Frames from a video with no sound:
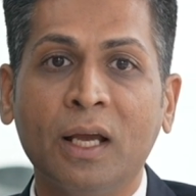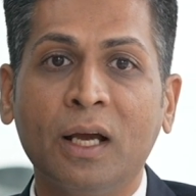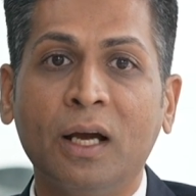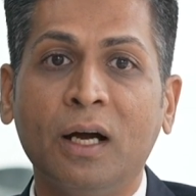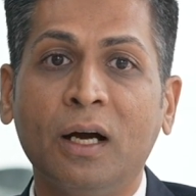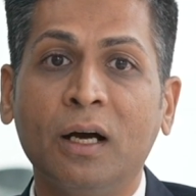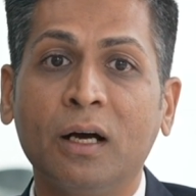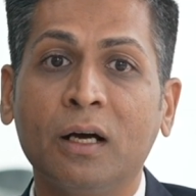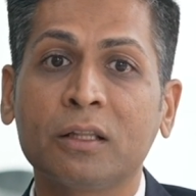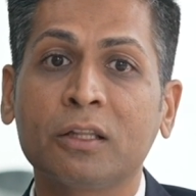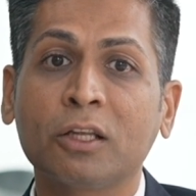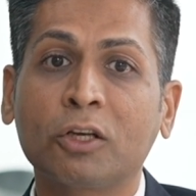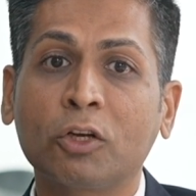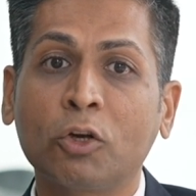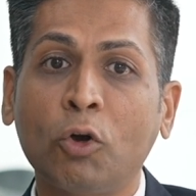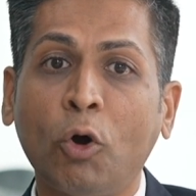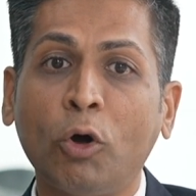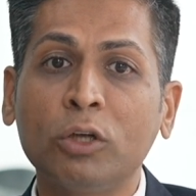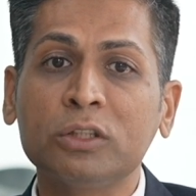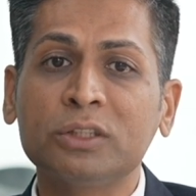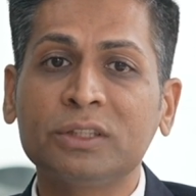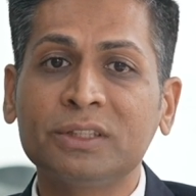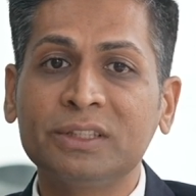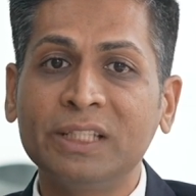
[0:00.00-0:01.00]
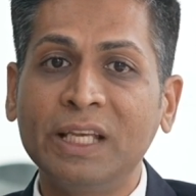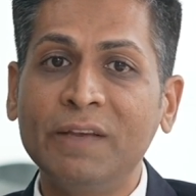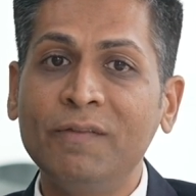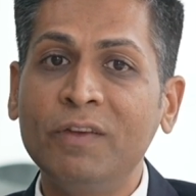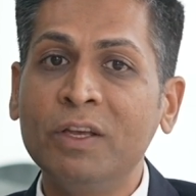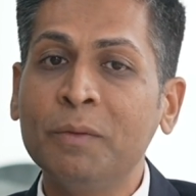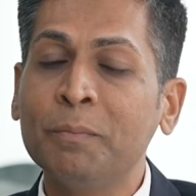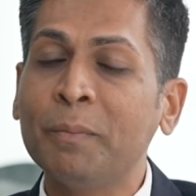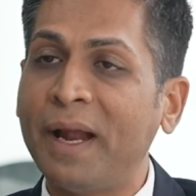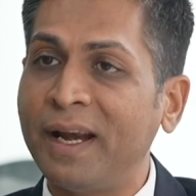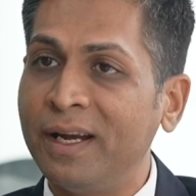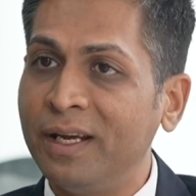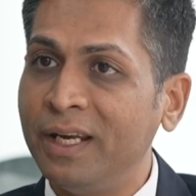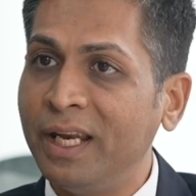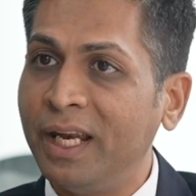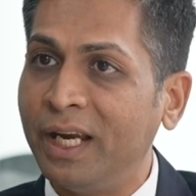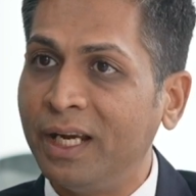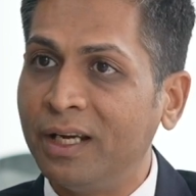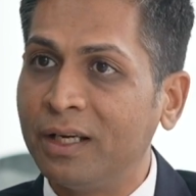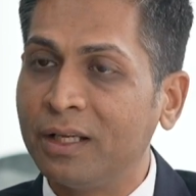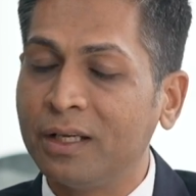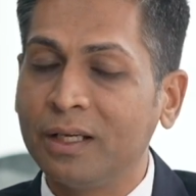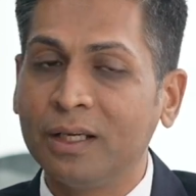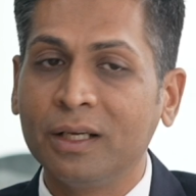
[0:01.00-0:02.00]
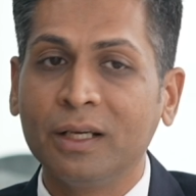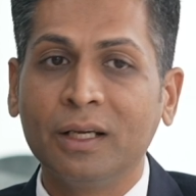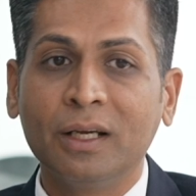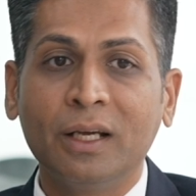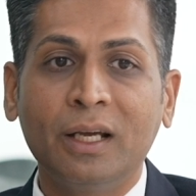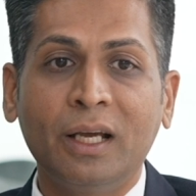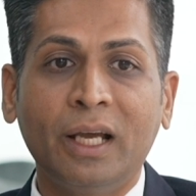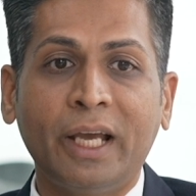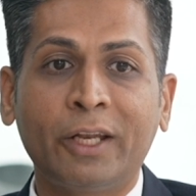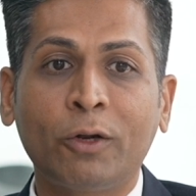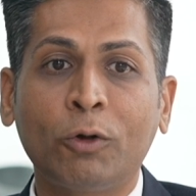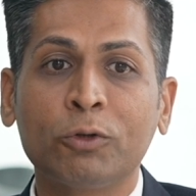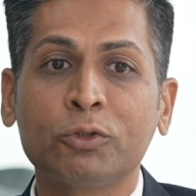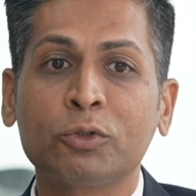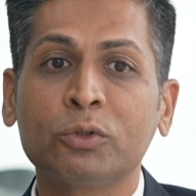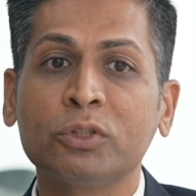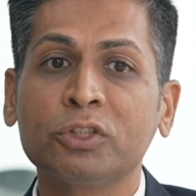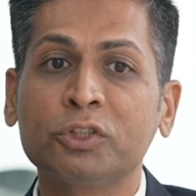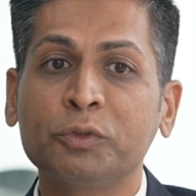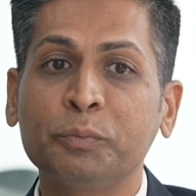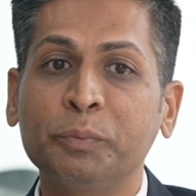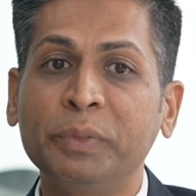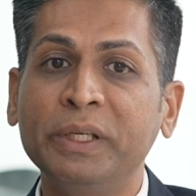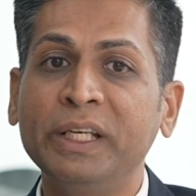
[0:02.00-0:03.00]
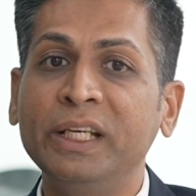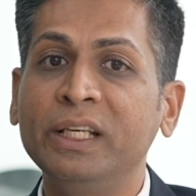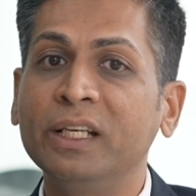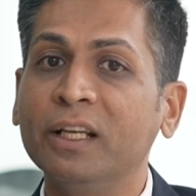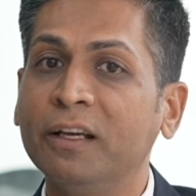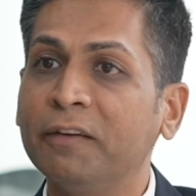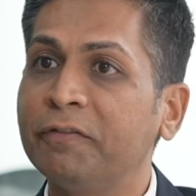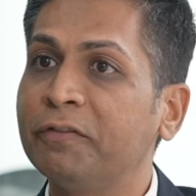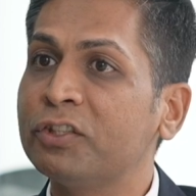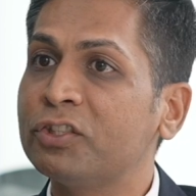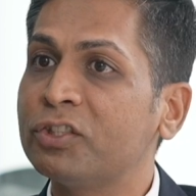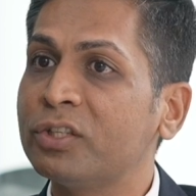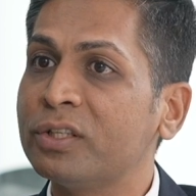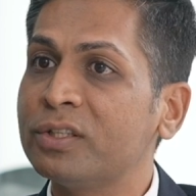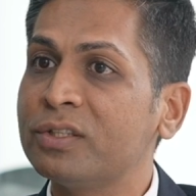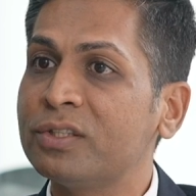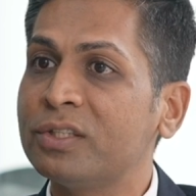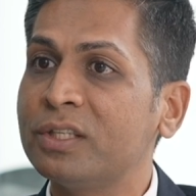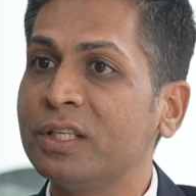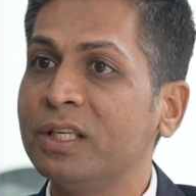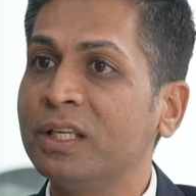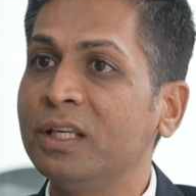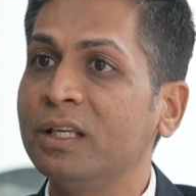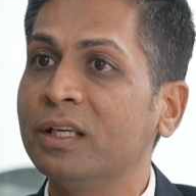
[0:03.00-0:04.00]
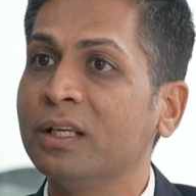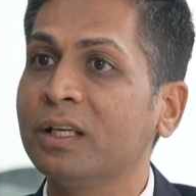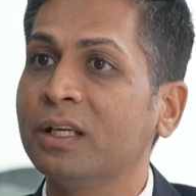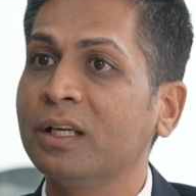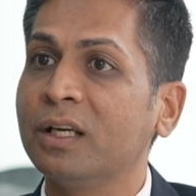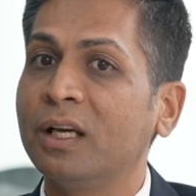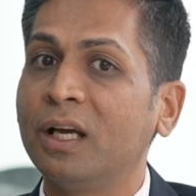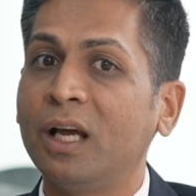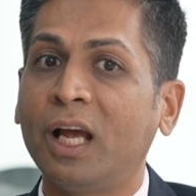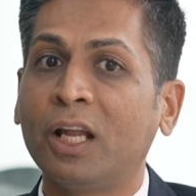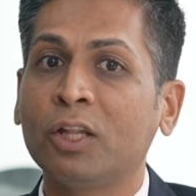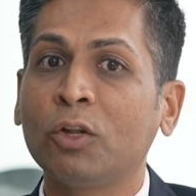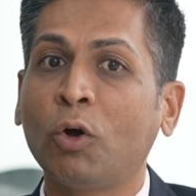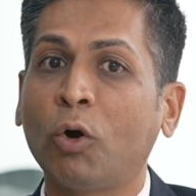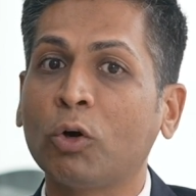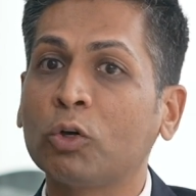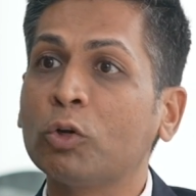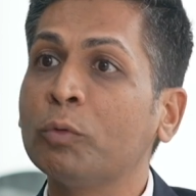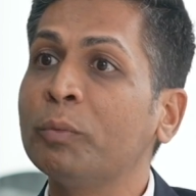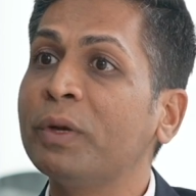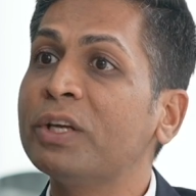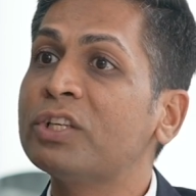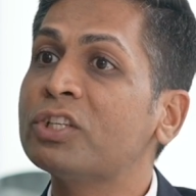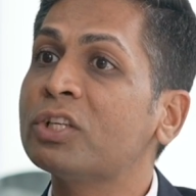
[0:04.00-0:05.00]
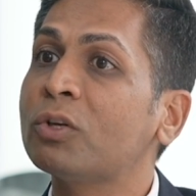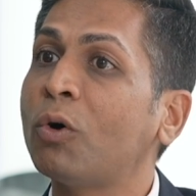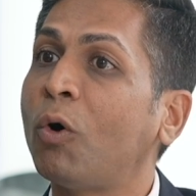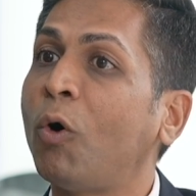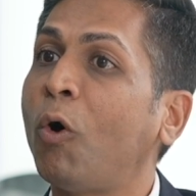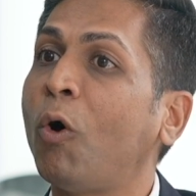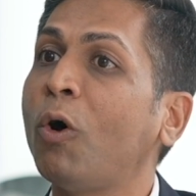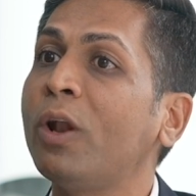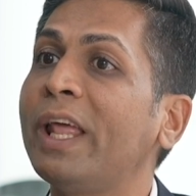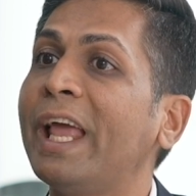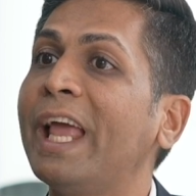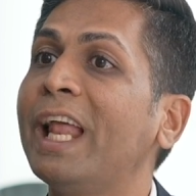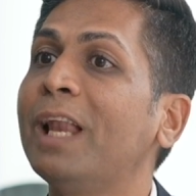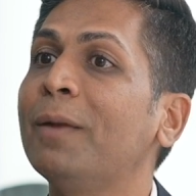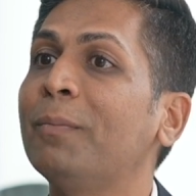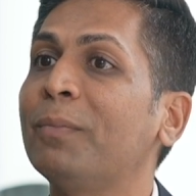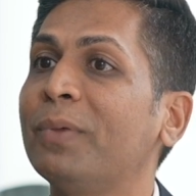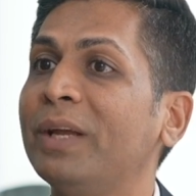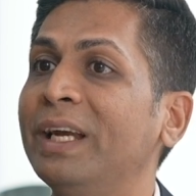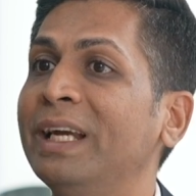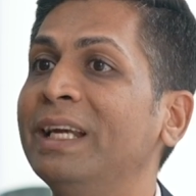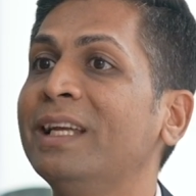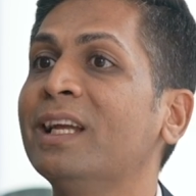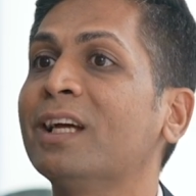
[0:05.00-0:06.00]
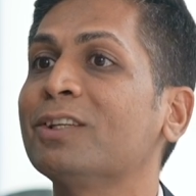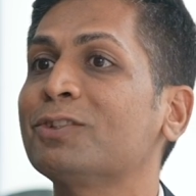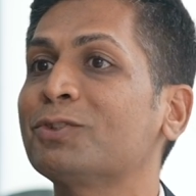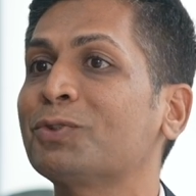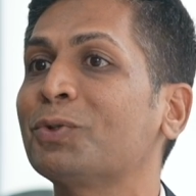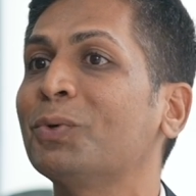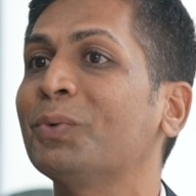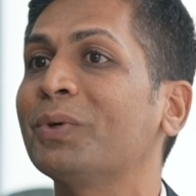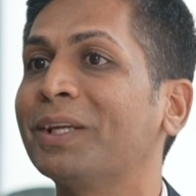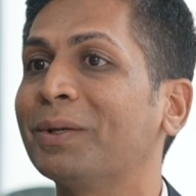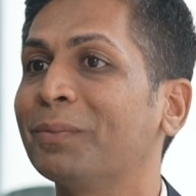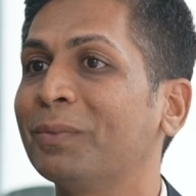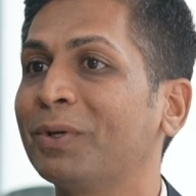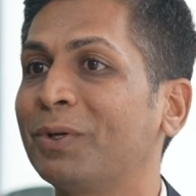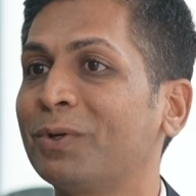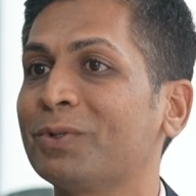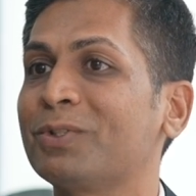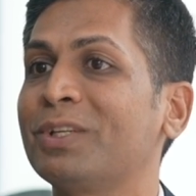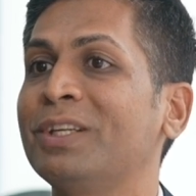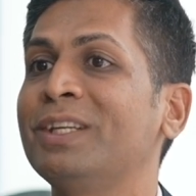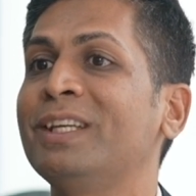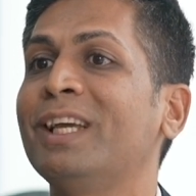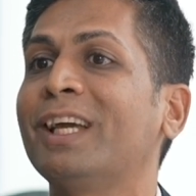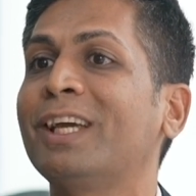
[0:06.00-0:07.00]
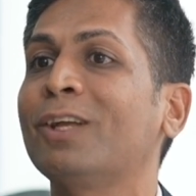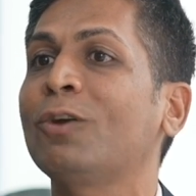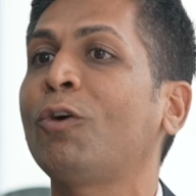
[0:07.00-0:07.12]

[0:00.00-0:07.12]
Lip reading: The cost-saving mandate and also the speed, efficiency, and the automation all help India's story, because India can